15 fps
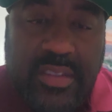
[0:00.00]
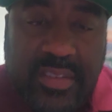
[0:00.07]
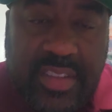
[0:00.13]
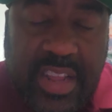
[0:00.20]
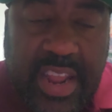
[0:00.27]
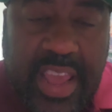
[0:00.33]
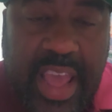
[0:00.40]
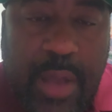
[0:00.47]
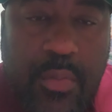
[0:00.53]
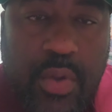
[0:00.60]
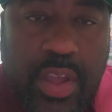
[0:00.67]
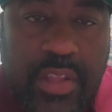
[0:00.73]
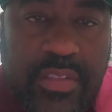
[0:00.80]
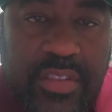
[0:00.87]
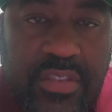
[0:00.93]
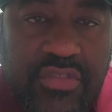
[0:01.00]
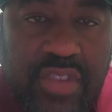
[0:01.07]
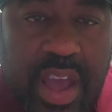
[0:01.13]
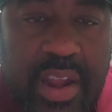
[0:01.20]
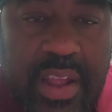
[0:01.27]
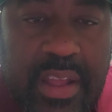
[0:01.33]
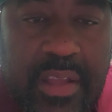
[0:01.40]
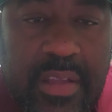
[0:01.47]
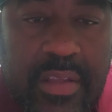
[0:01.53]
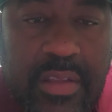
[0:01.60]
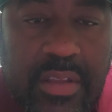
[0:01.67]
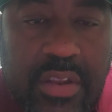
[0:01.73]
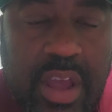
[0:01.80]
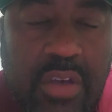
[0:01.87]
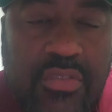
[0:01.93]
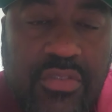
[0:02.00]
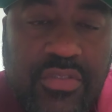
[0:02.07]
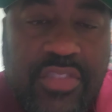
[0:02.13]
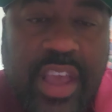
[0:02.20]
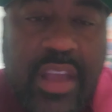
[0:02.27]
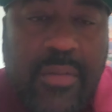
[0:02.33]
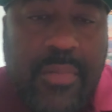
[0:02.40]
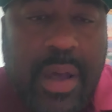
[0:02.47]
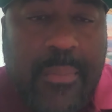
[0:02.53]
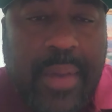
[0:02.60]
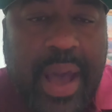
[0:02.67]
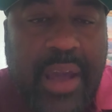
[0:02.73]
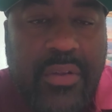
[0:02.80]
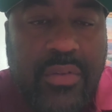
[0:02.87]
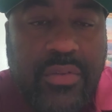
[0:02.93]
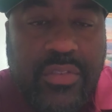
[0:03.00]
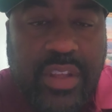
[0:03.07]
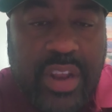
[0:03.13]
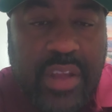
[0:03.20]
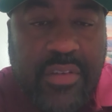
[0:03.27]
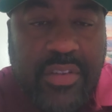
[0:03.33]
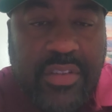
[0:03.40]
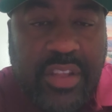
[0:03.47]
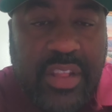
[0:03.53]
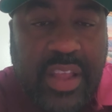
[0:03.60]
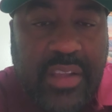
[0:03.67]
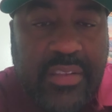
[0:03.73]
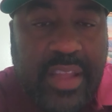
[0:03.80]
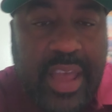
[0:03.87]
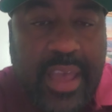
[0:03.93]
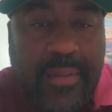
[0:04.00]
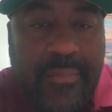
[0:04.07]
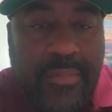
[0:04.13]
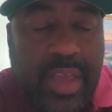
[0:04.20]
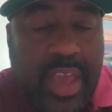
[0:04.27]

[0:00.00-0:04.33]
today I went to try to, you know, I was recycling my bottles and everything like that.